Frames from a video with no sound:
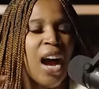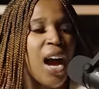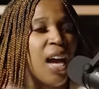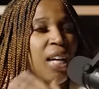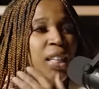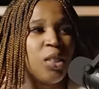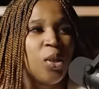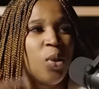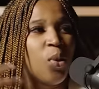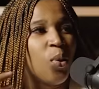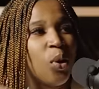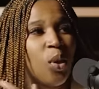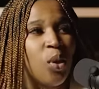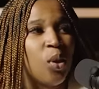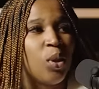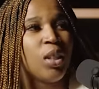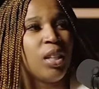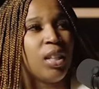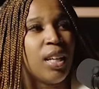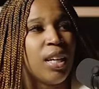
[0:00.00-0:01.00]
I don't
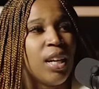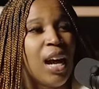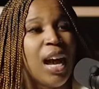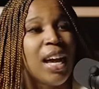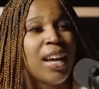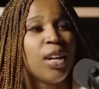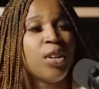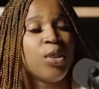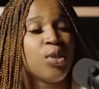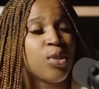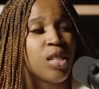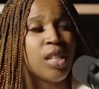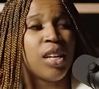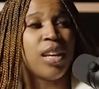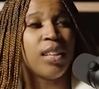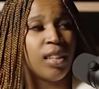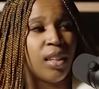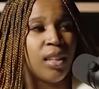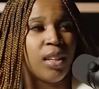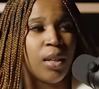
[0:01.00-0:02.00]
learn the language. I
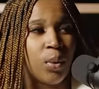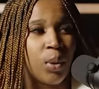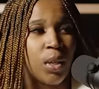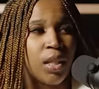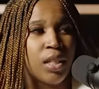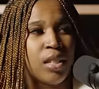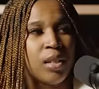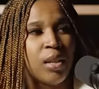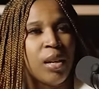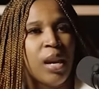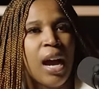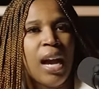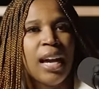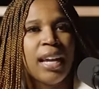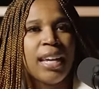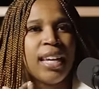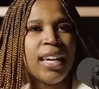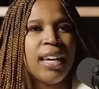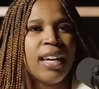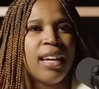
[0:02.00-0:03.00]
understand the language. I
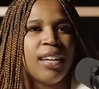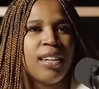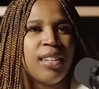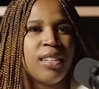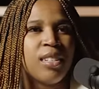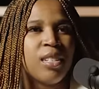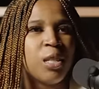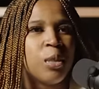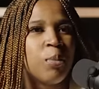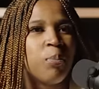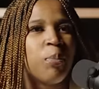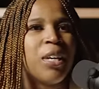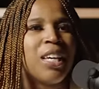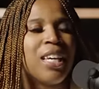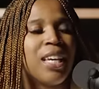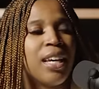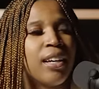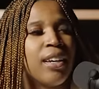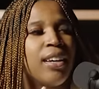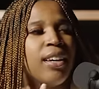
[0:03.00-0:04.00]
can't speak
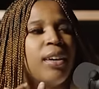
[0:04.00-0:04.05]
it